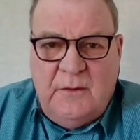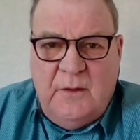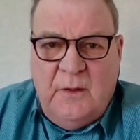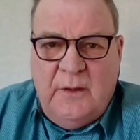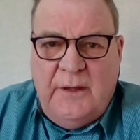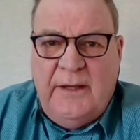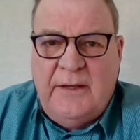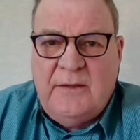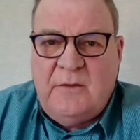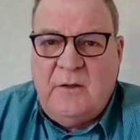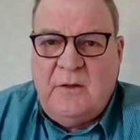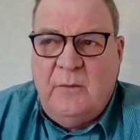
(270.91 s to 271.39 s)

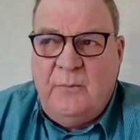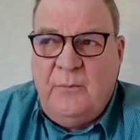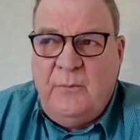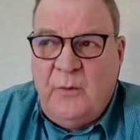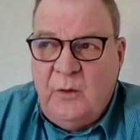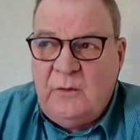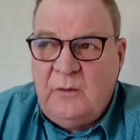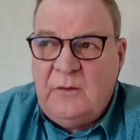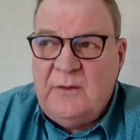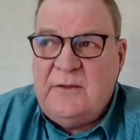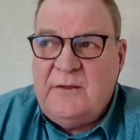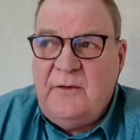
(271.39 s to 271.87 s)
Okay, so
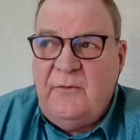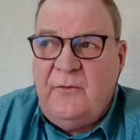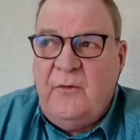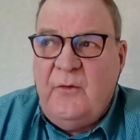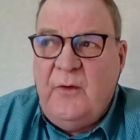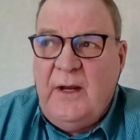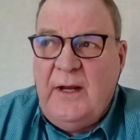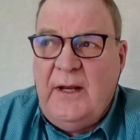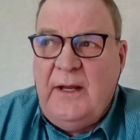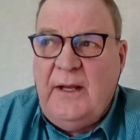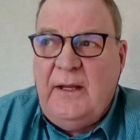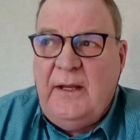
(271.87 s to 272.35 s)
portals
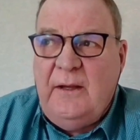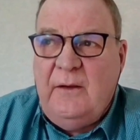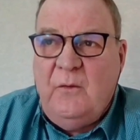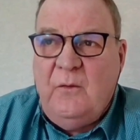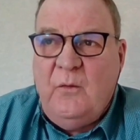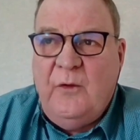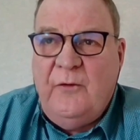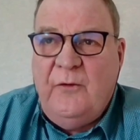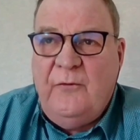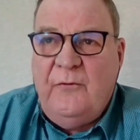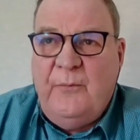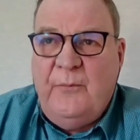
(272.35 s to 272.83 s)

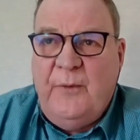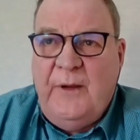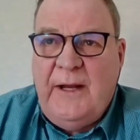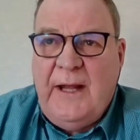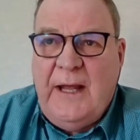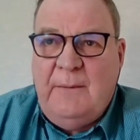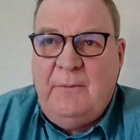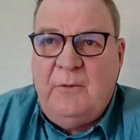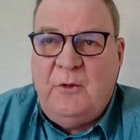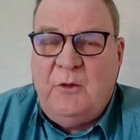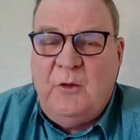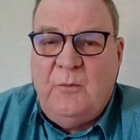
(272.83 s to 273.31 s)
we've been
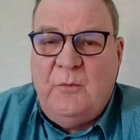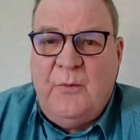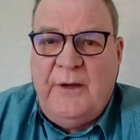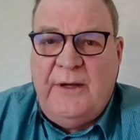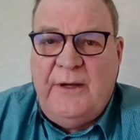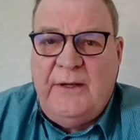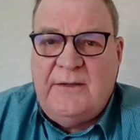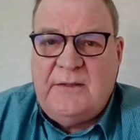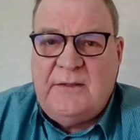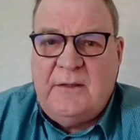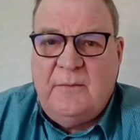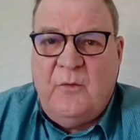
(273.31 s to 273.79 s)
able to
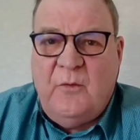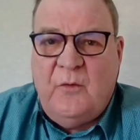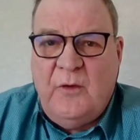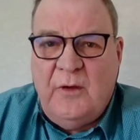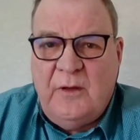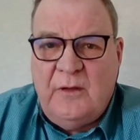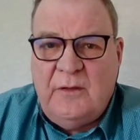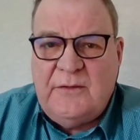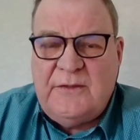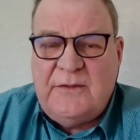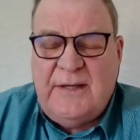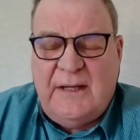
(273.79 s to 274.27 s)
bring some
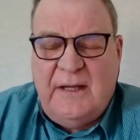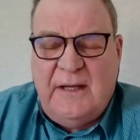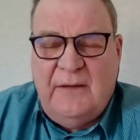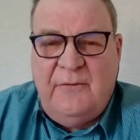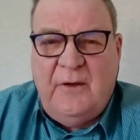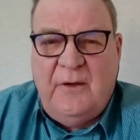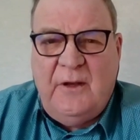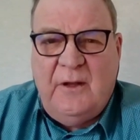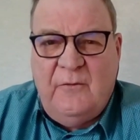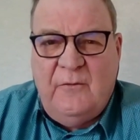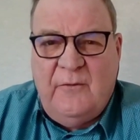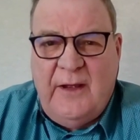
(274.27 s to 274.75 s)
real
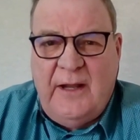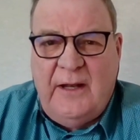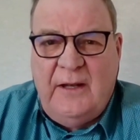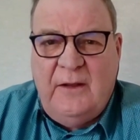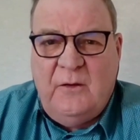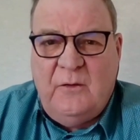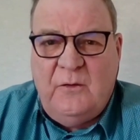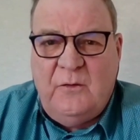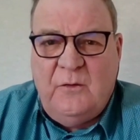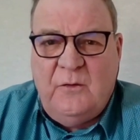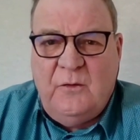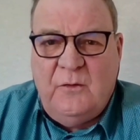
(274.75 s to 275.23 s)
significant
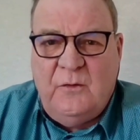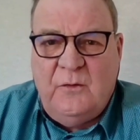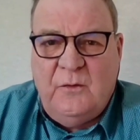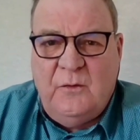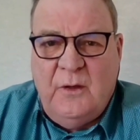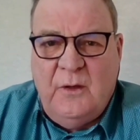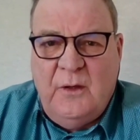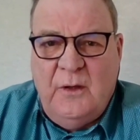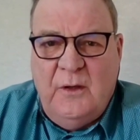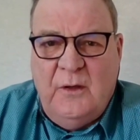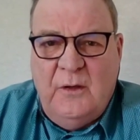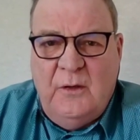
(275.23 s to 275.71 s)
value to
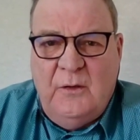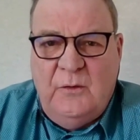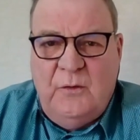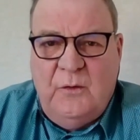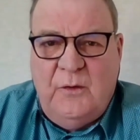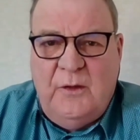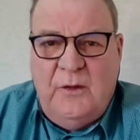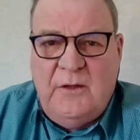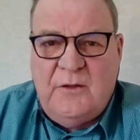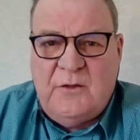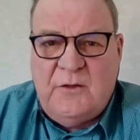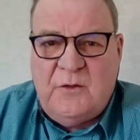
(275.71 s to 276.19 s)

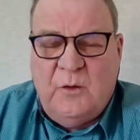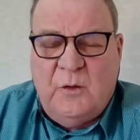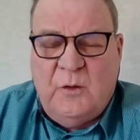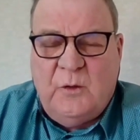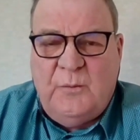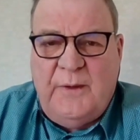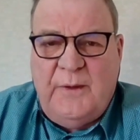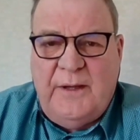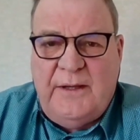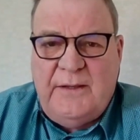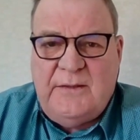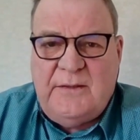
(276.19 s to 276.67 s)
the
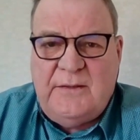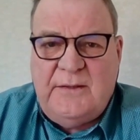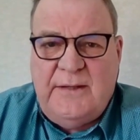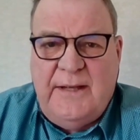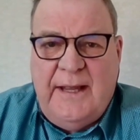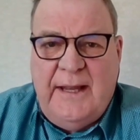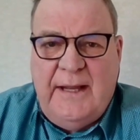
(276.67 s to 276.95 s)
installed base.